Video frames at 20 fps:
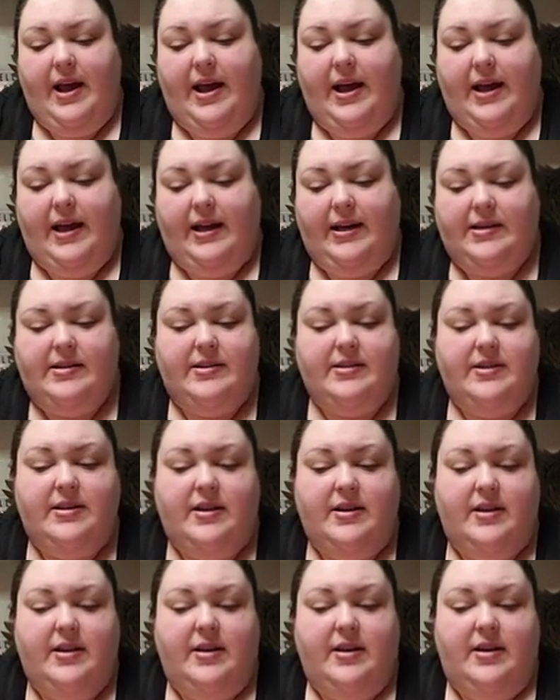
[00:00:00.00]
And
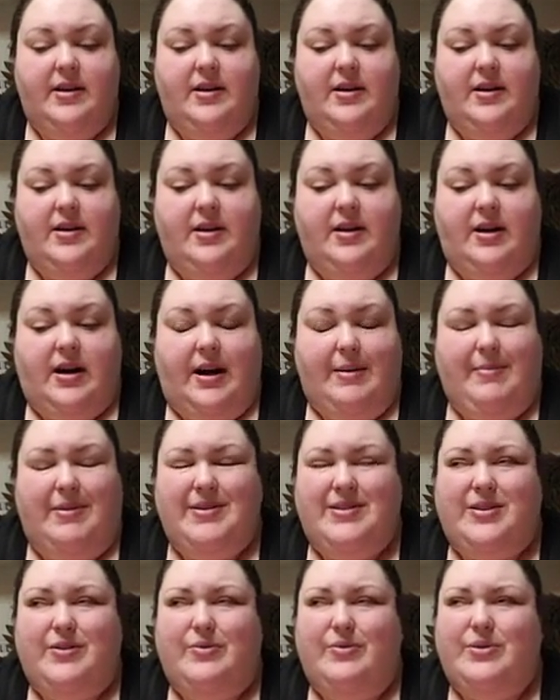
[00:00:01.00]
I'm
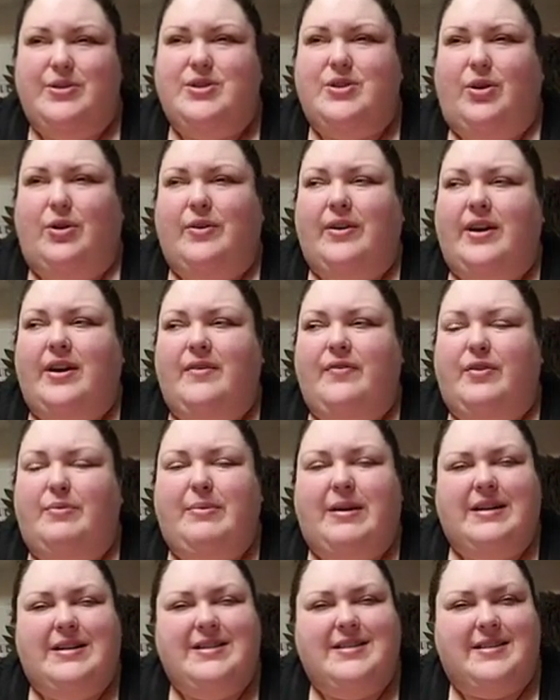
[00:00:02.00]
also sorry for
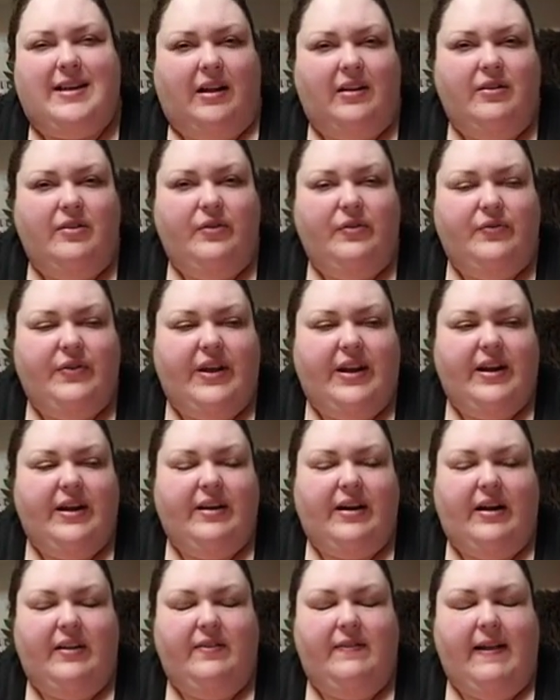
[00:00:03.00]
myself that
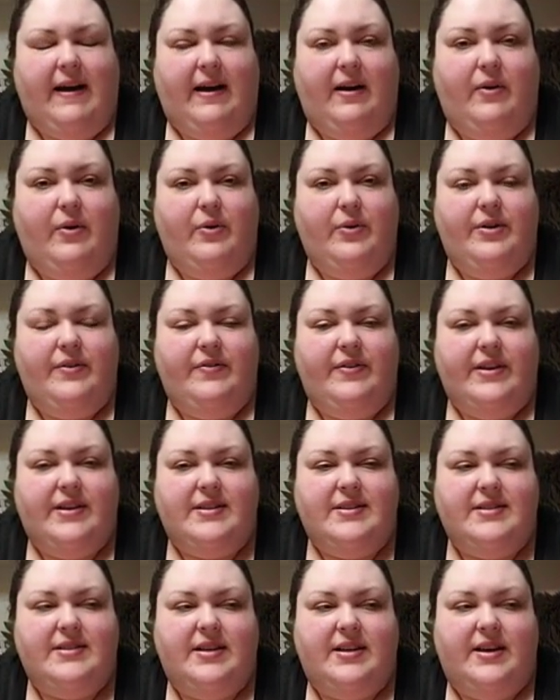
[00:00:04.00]
I allowed
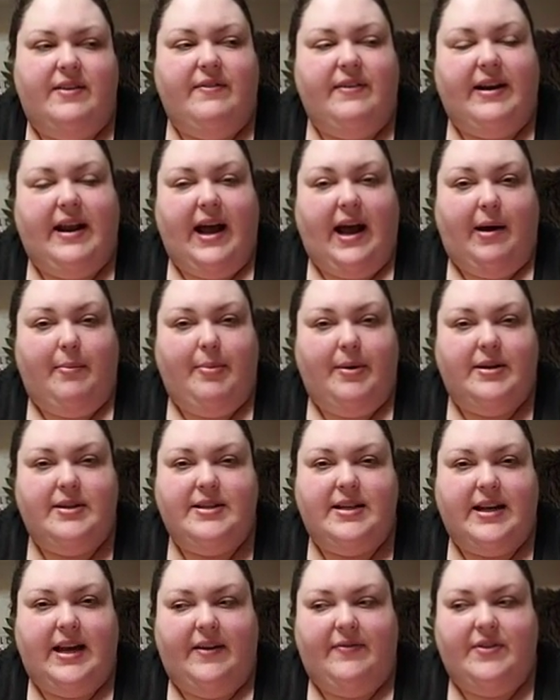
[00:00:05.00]
this to even happen,
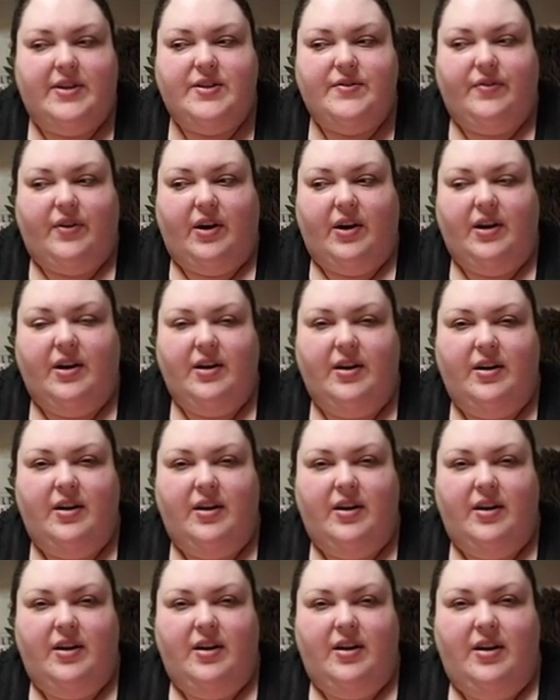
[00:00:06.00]
to get this far.
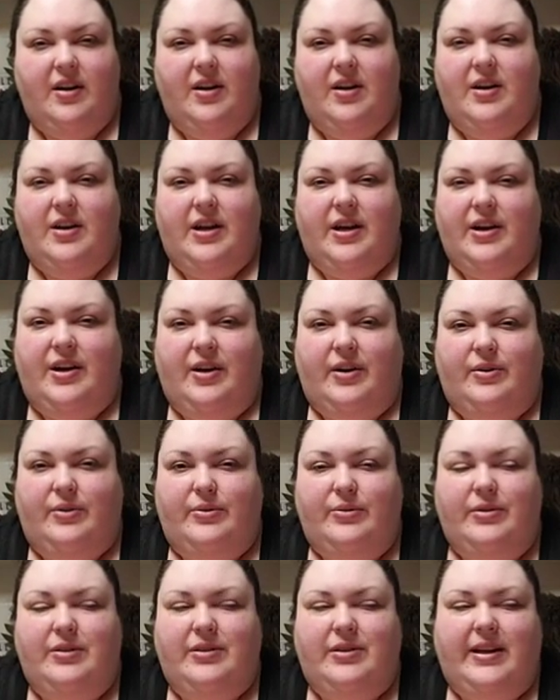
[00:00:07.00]
You
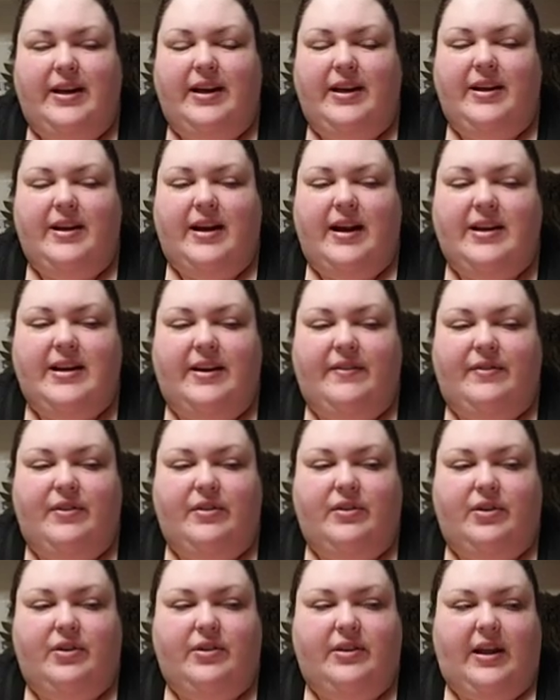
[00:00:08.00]
know, like, I
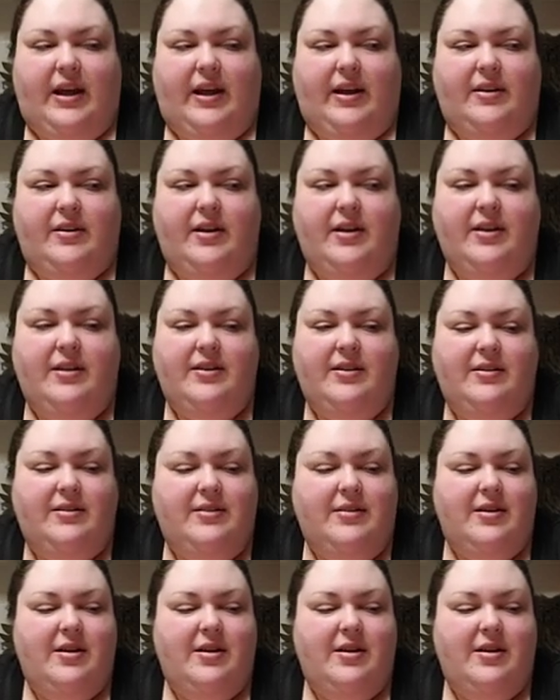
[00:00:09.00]
never learned that.